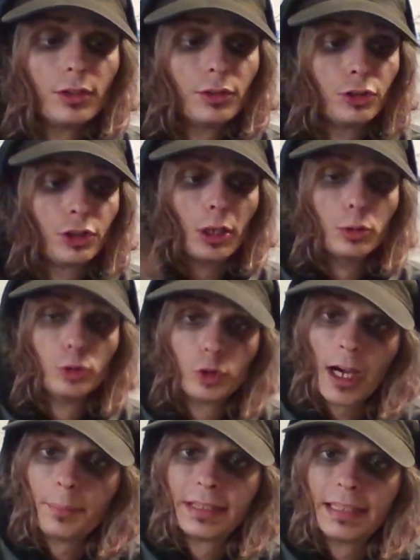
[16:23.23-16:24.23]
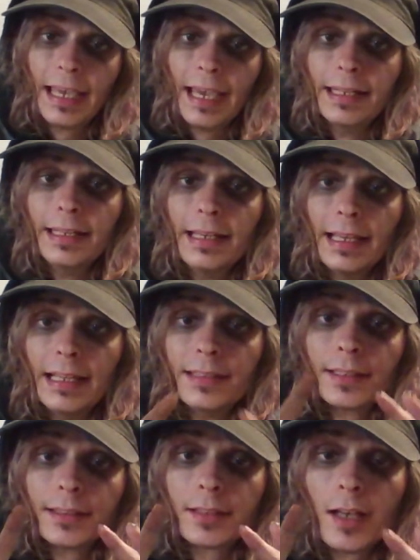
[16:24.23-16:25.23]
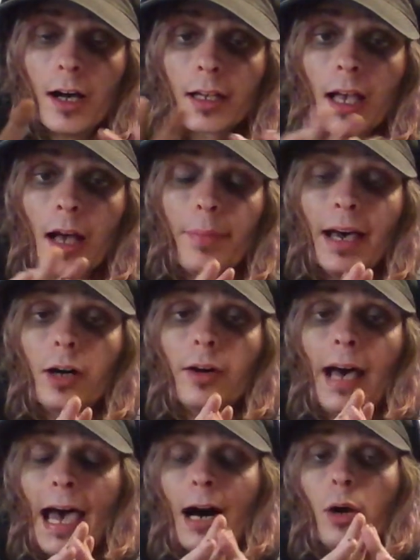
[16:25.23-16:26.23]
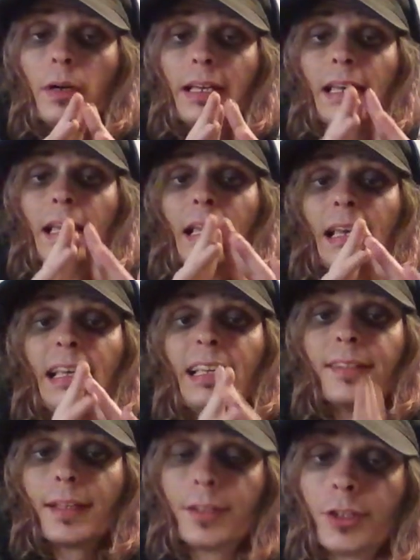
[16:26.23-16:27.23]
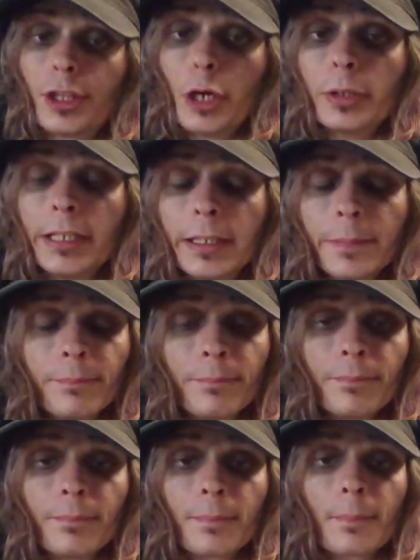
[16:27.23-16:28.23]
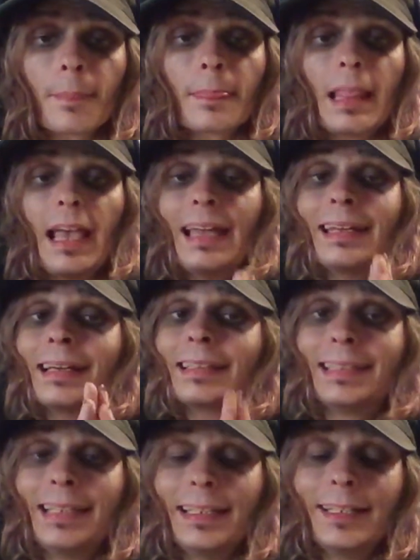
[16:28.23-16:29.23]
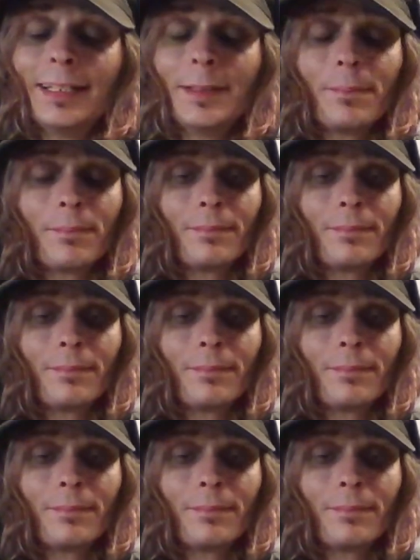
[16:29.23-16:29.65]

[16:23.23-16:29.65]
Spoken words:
so Drop Dead is a song about how he's a stoner and a sinner,